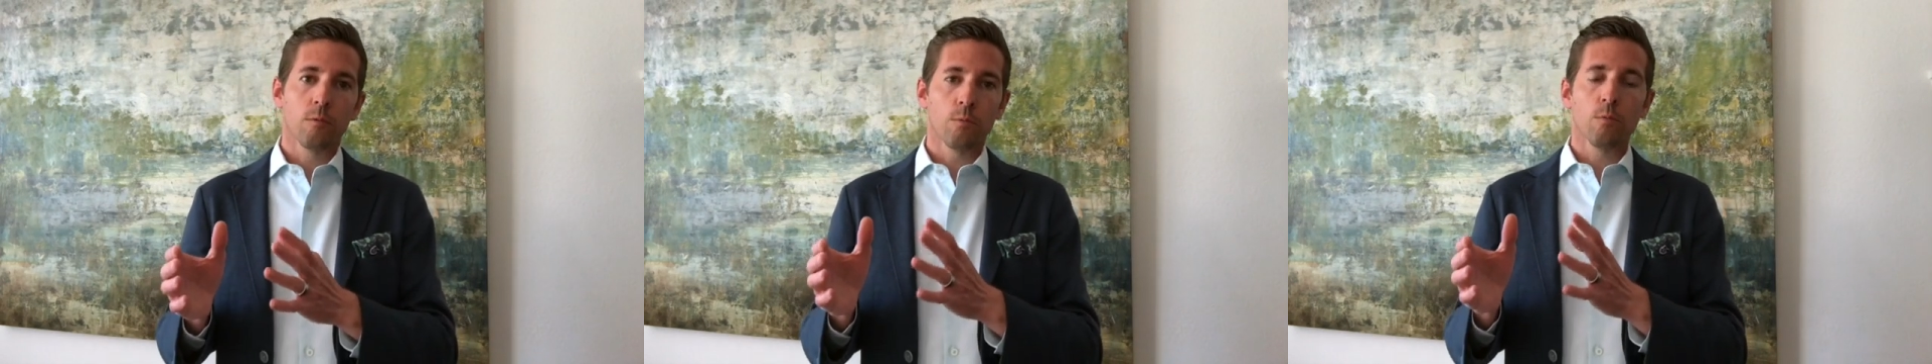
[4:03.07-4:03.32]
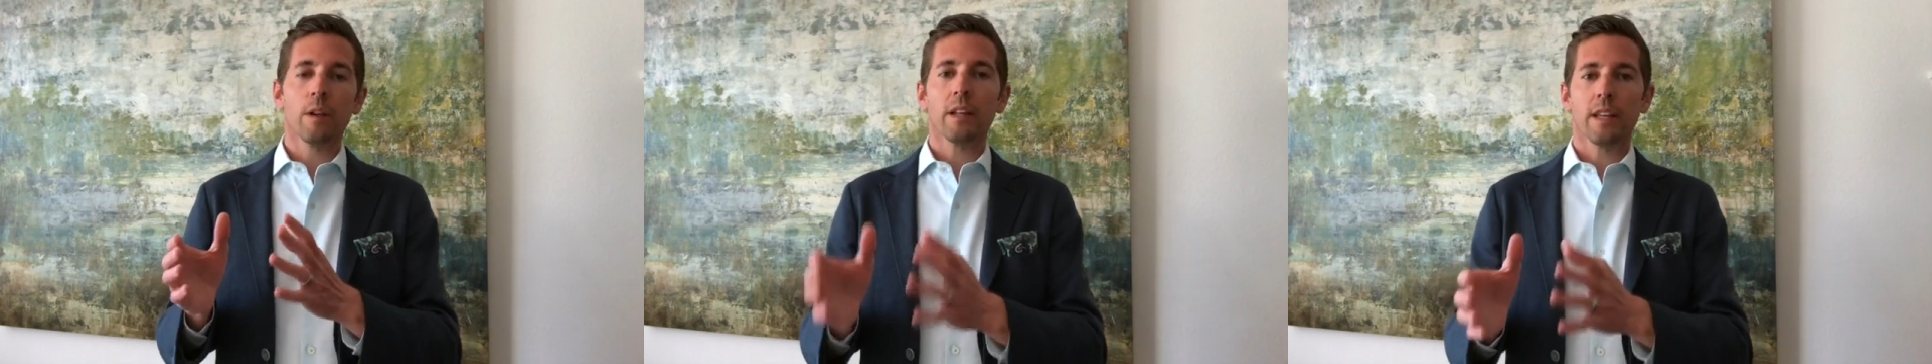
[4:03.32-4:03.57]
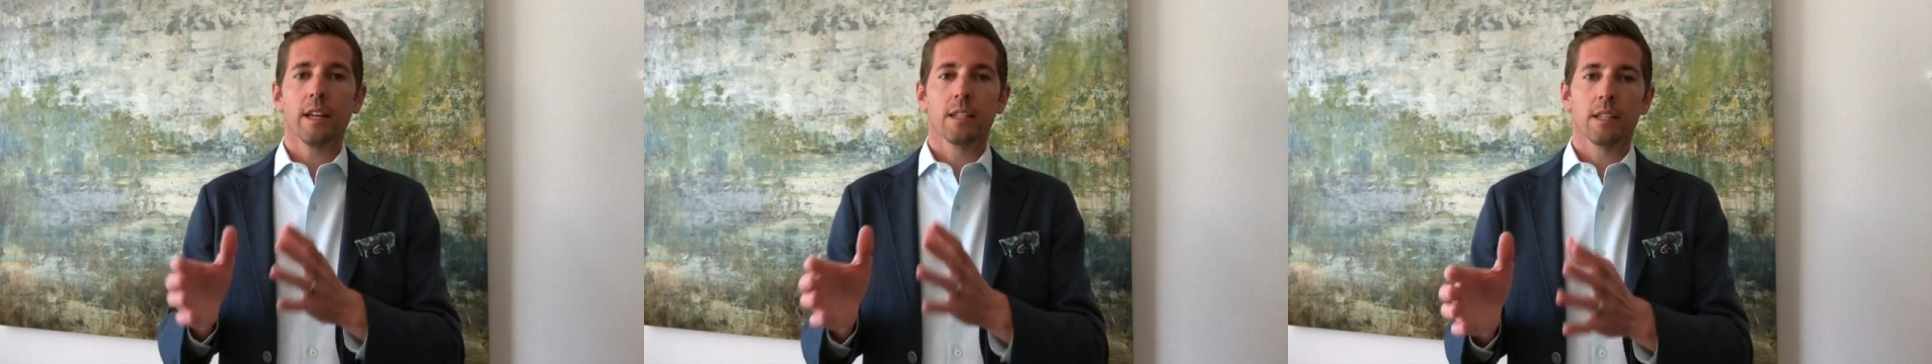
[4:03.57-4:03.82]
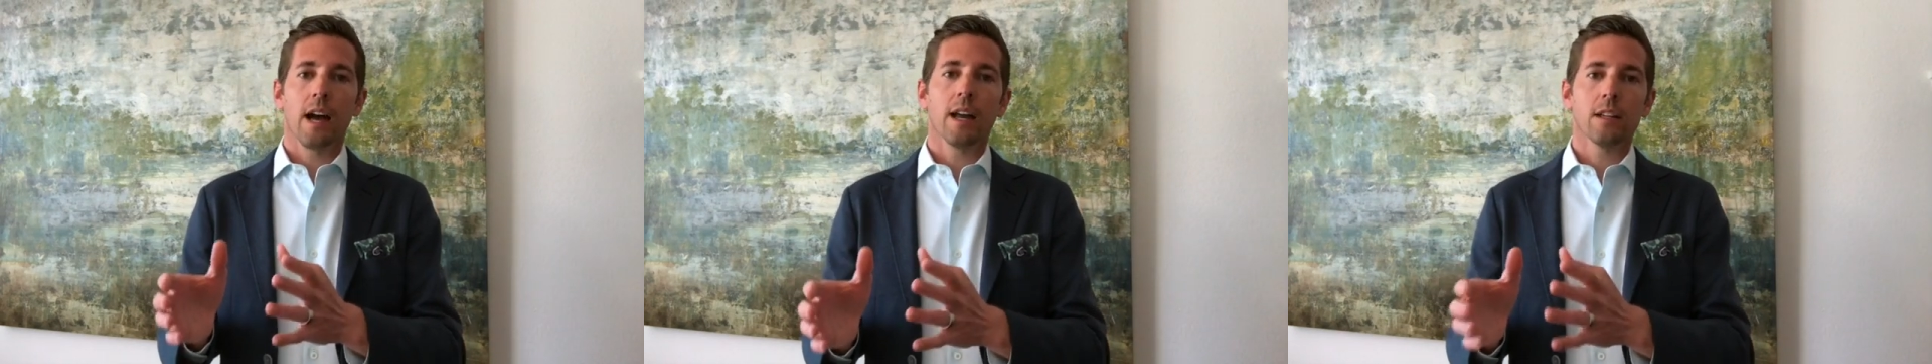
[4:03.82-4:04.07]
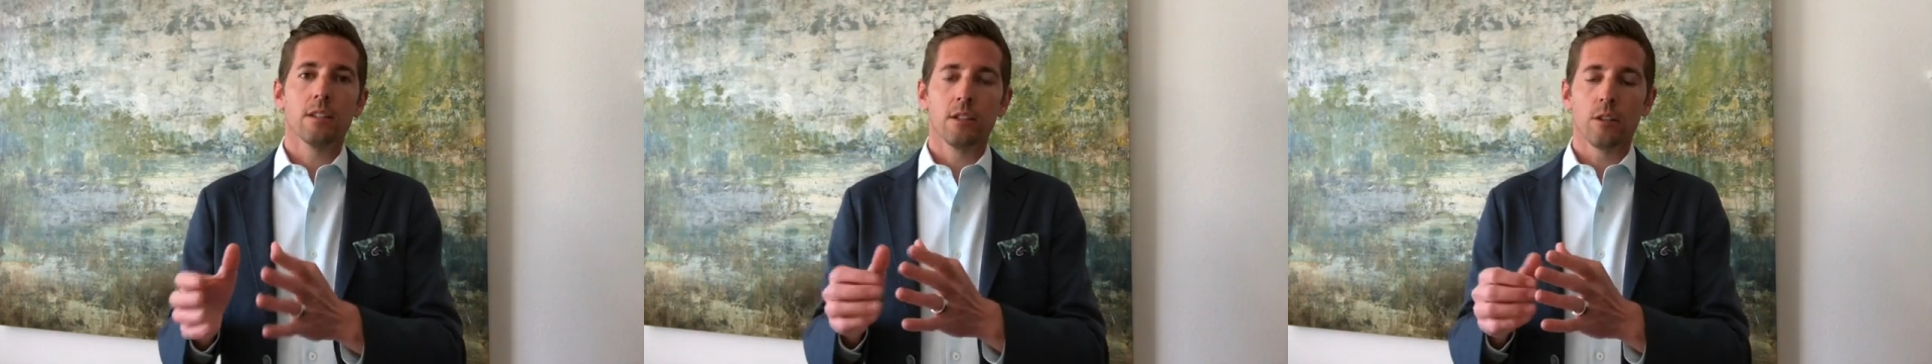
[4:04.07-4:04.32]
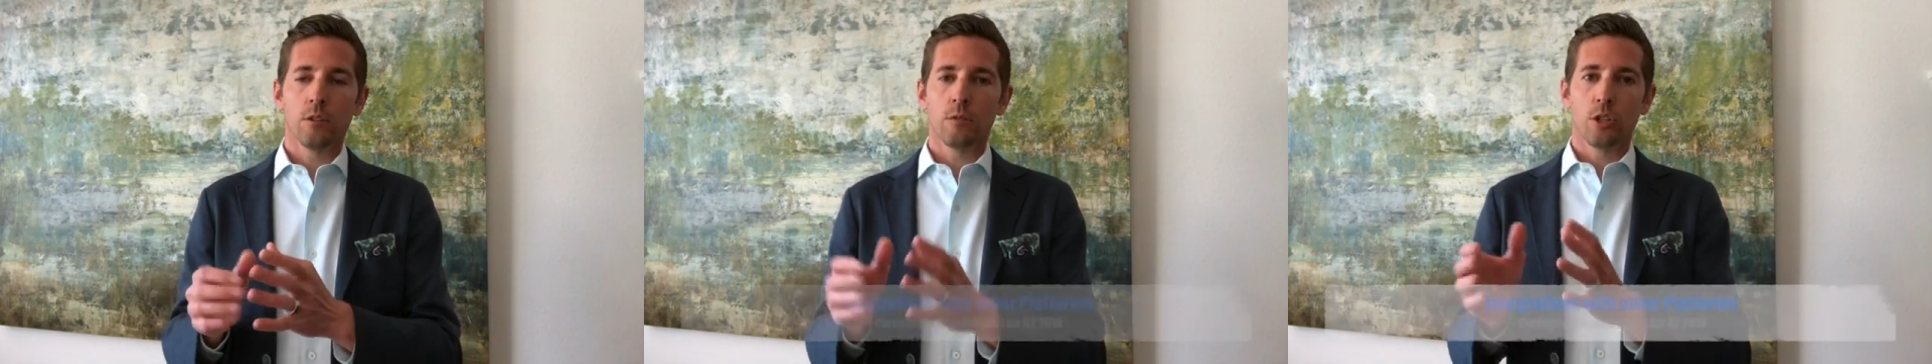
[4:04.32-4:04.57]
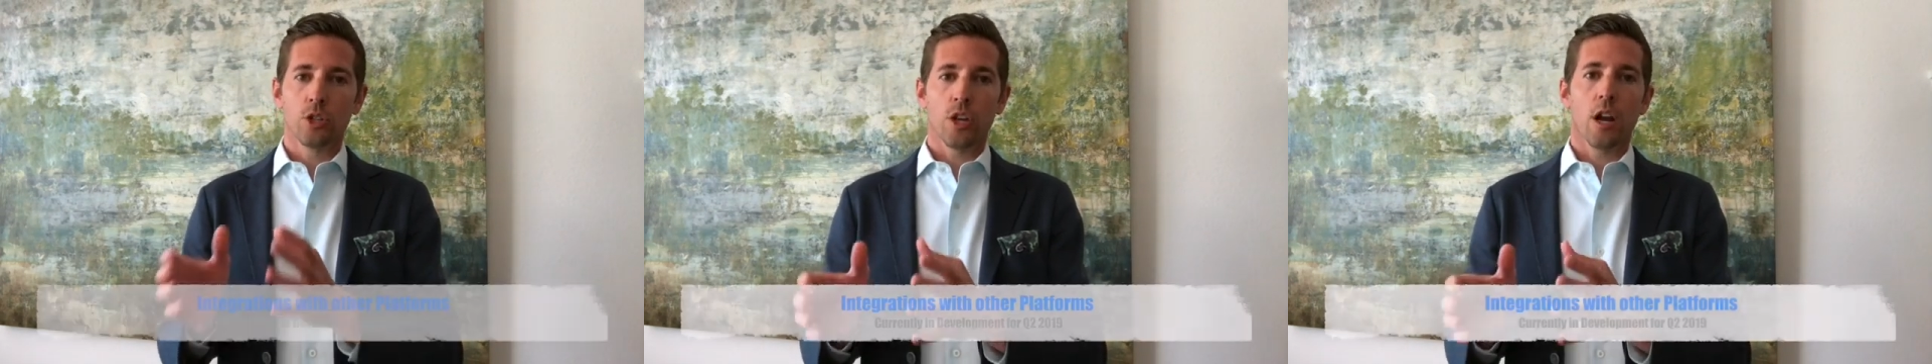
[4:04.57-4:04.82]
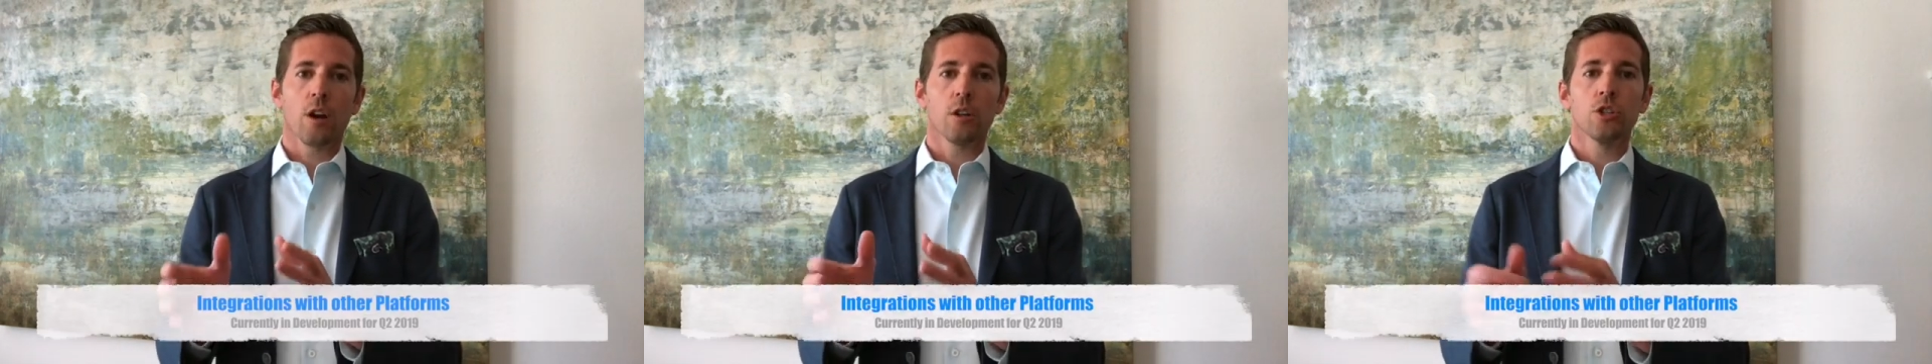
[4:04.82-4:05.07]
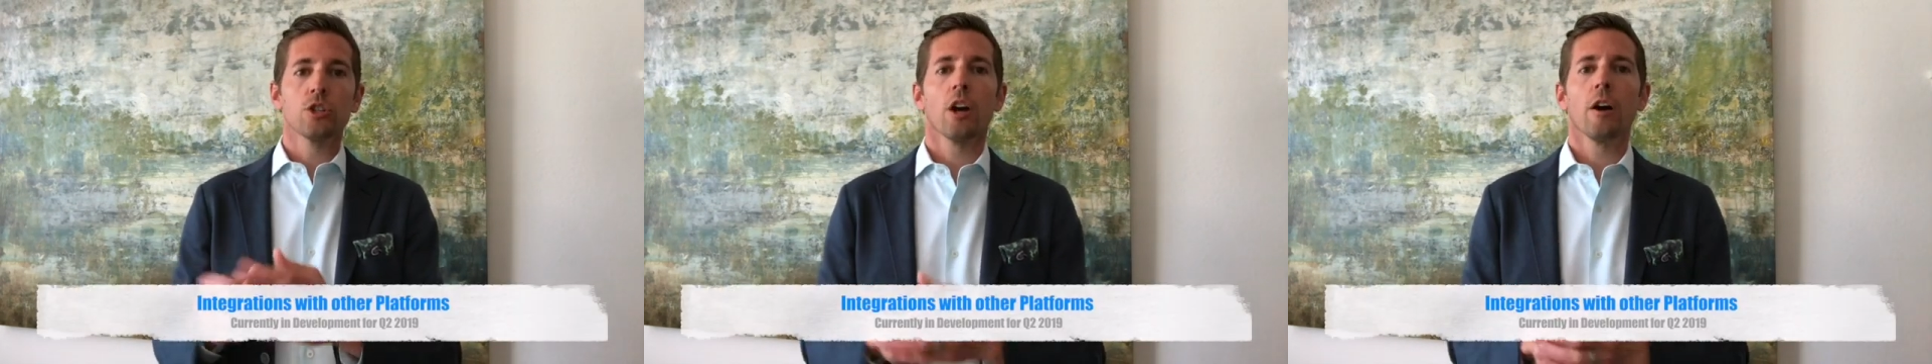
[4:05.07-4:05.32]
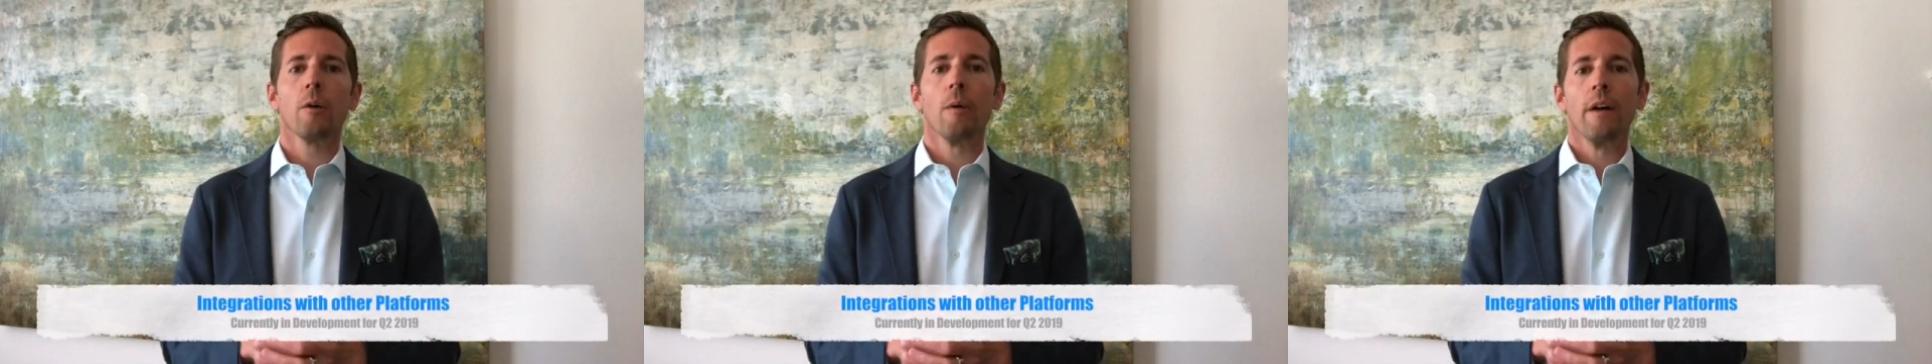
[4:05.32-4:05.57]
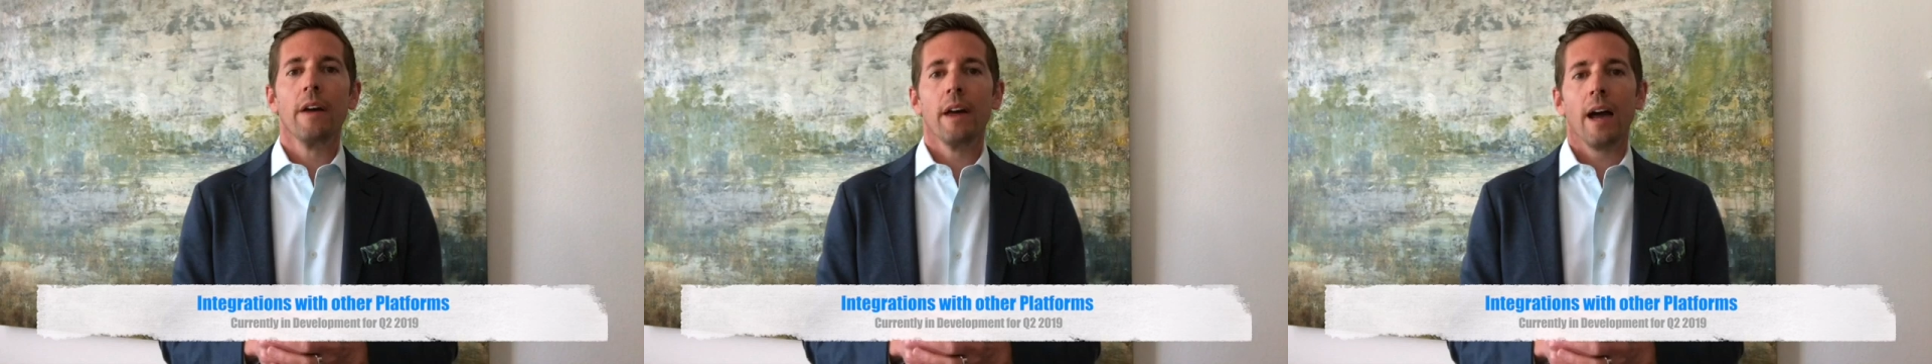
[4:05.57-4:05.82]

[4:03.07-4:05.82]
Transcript: really excited to share and show